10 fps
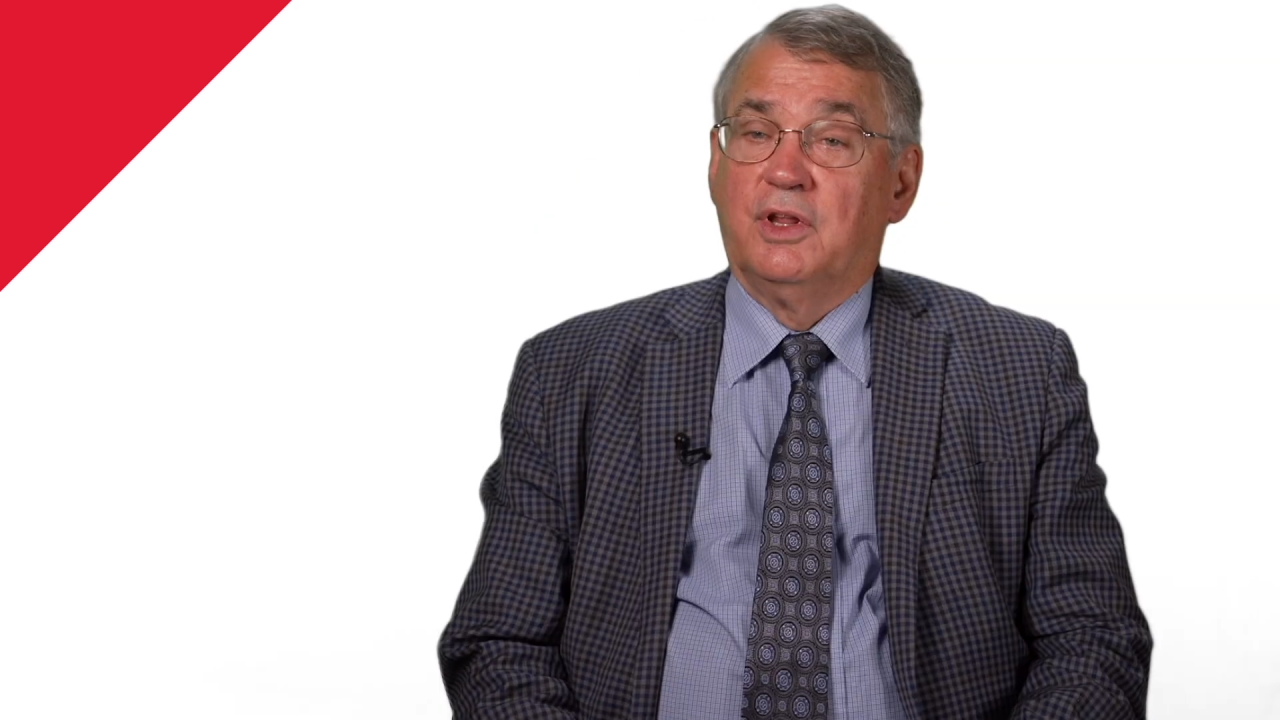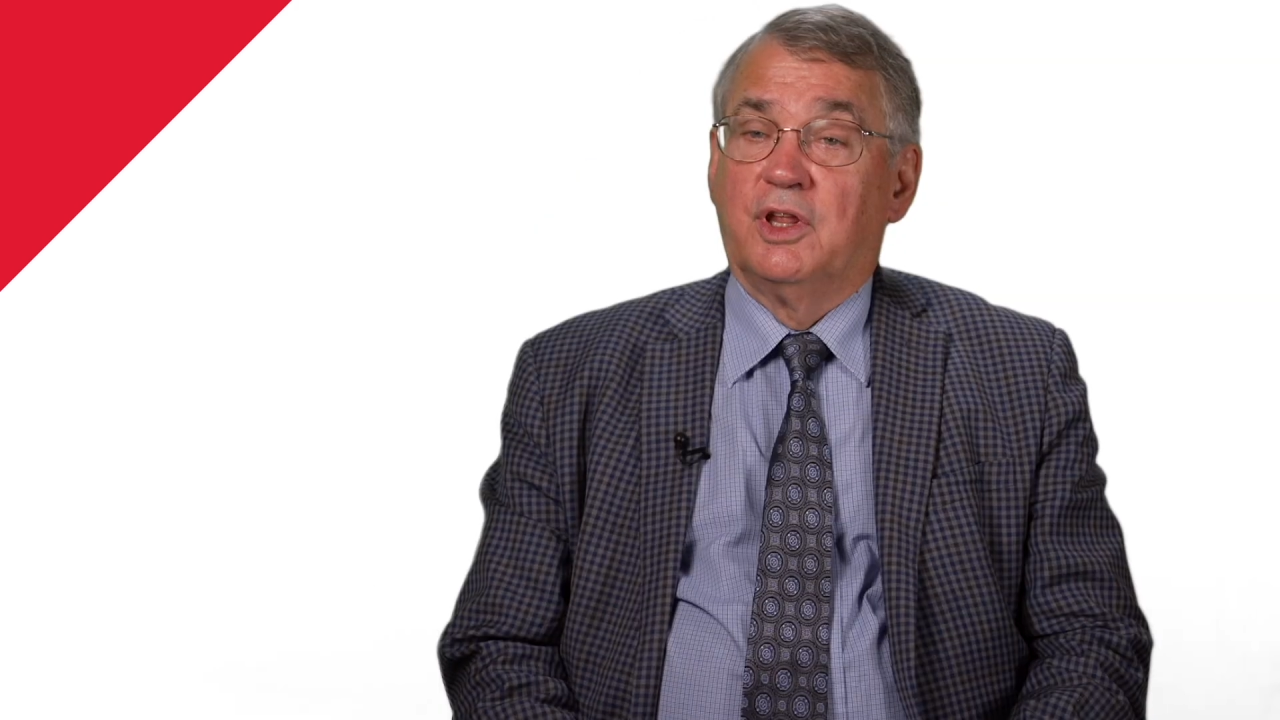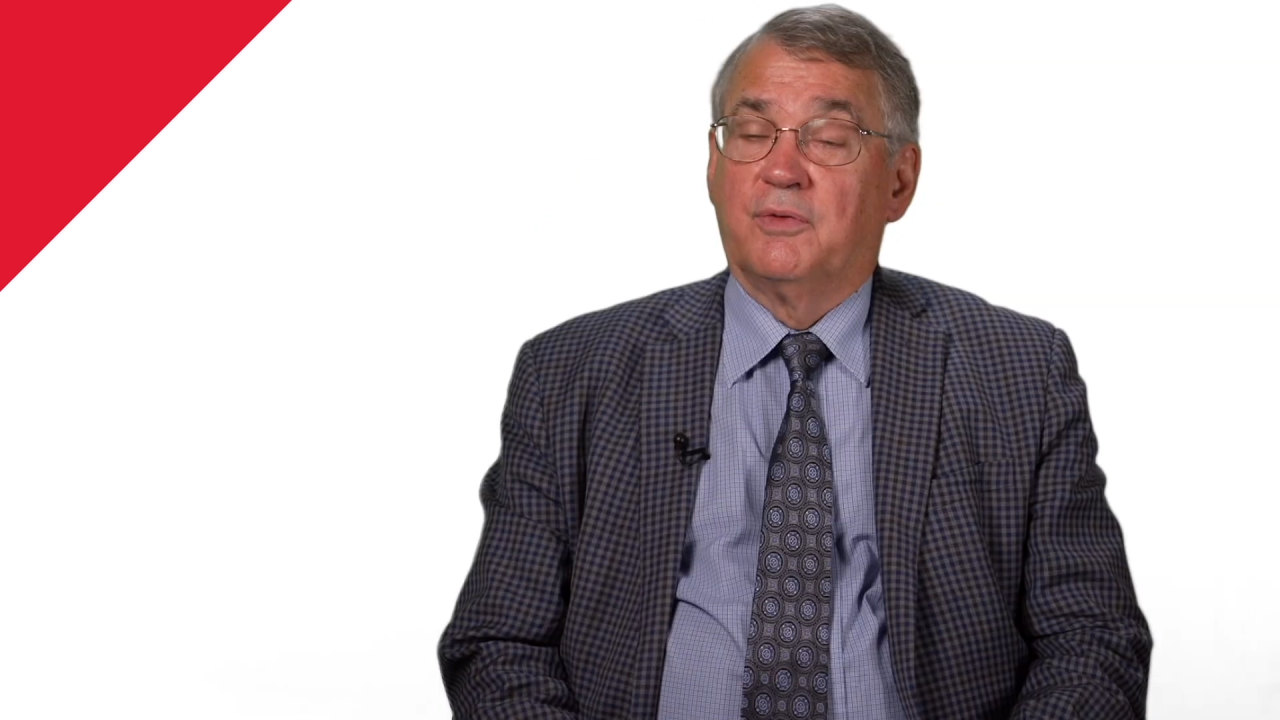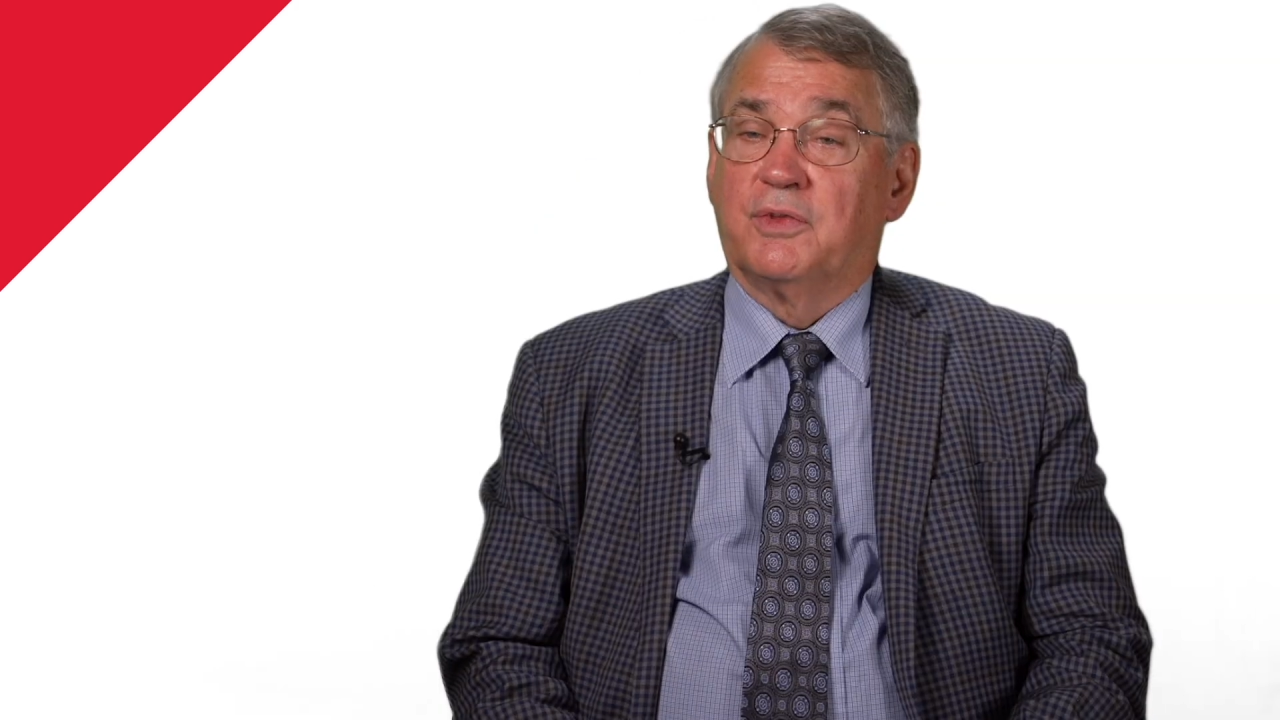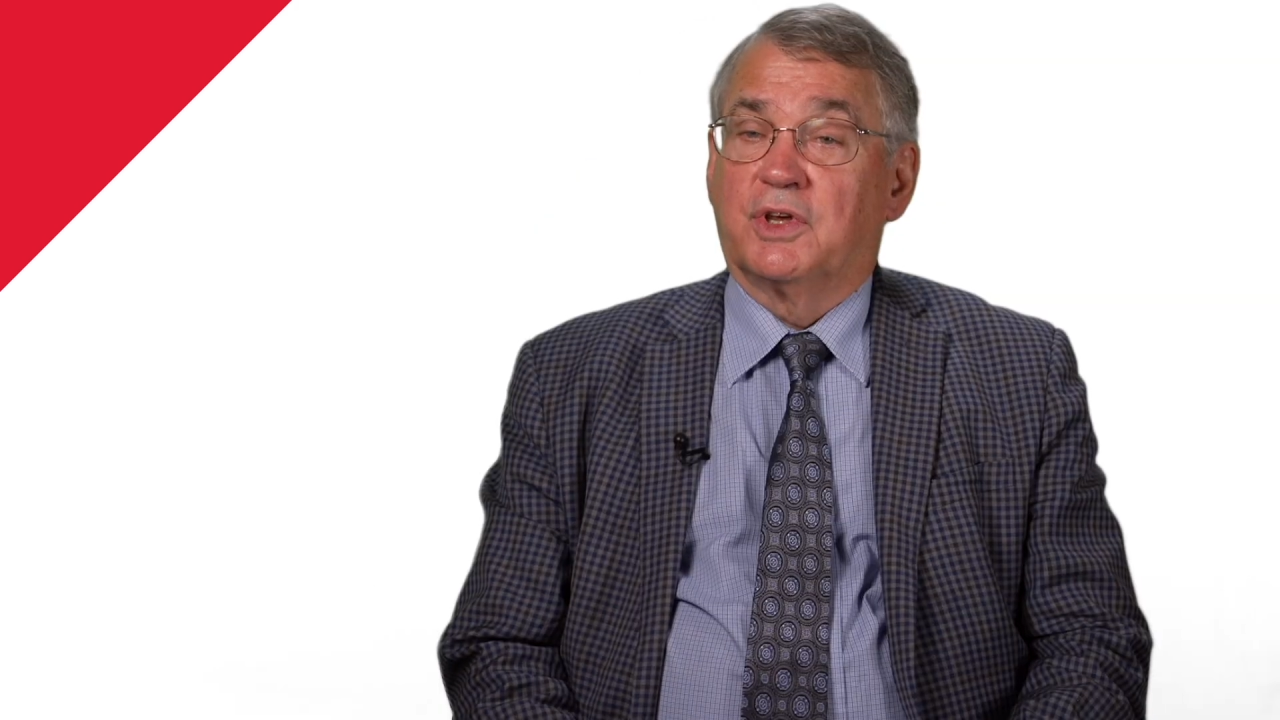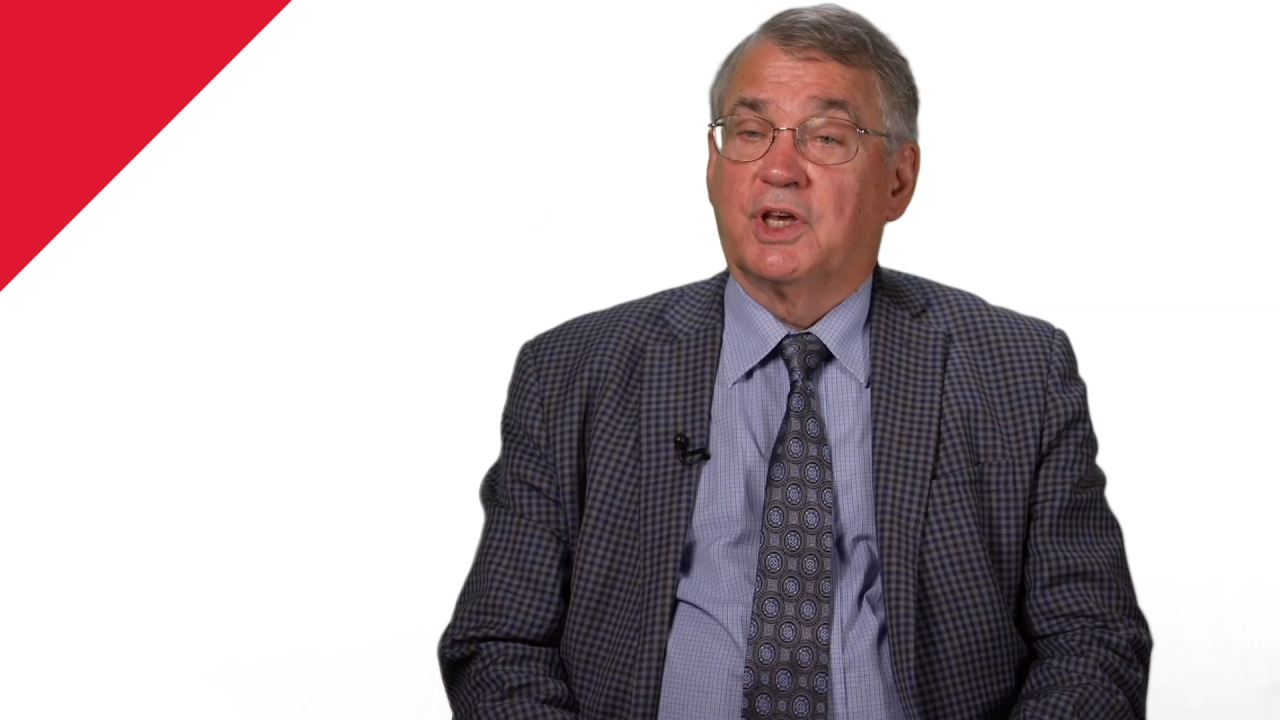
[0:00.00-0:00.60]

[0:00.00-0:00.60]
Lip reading: If the